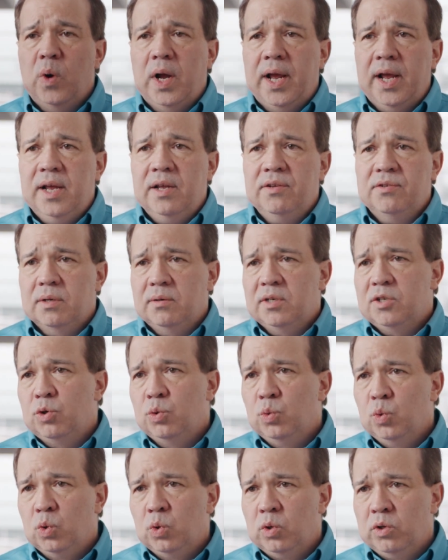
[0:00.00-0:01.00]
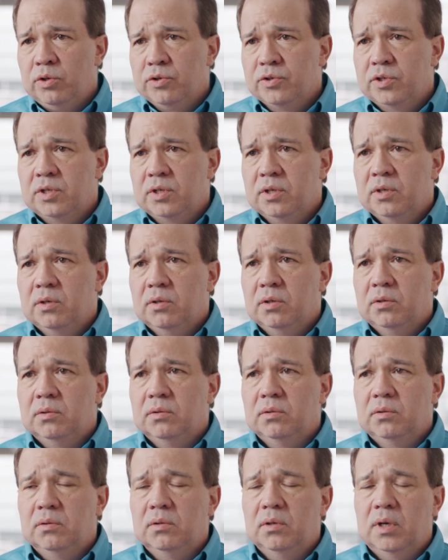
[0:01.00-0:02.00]
ways and tools
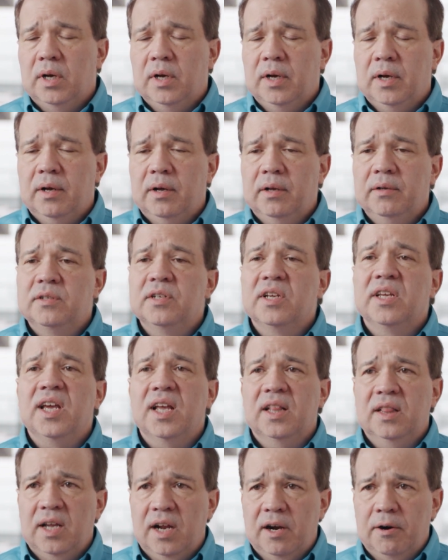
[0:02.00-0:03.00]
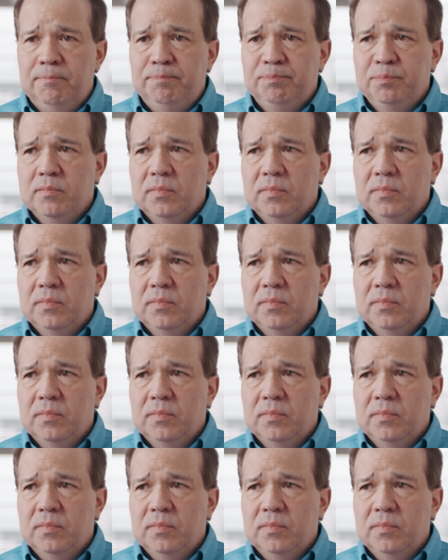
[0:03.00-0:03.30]
uh, to get there.